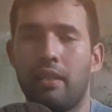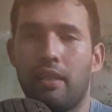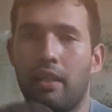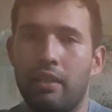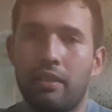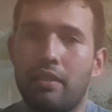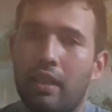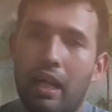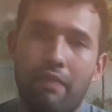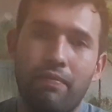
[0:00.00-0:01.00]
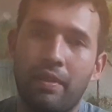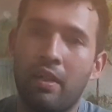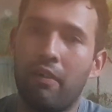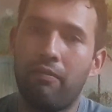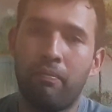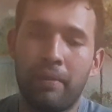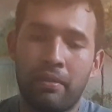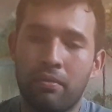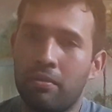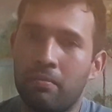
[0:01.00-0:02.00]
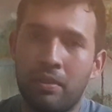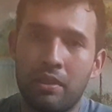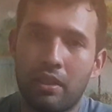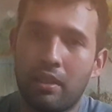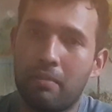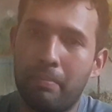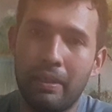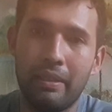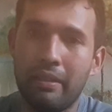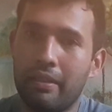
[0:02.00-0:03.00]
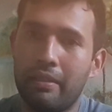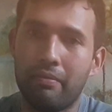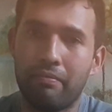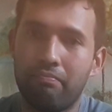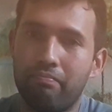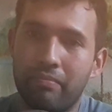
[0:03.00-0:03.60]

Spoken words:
and just have enough wiggle room to just be